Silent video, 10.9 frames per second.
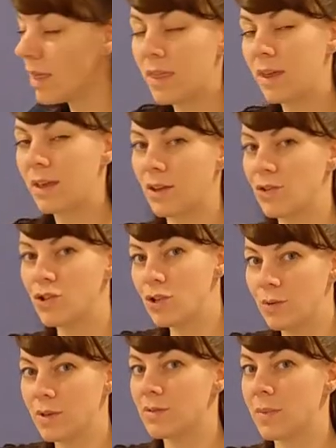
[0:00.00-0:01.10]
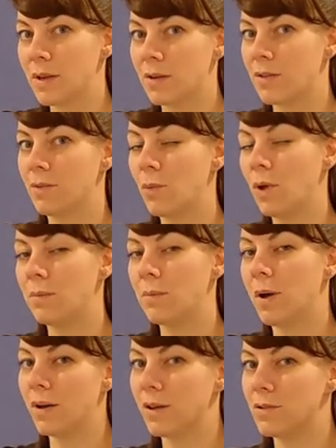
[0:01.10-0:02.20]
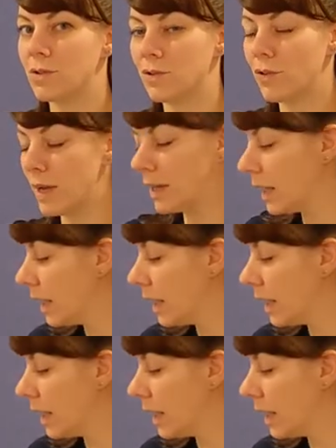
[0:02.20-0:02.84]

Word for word: thinking two is better than one, pockets are great.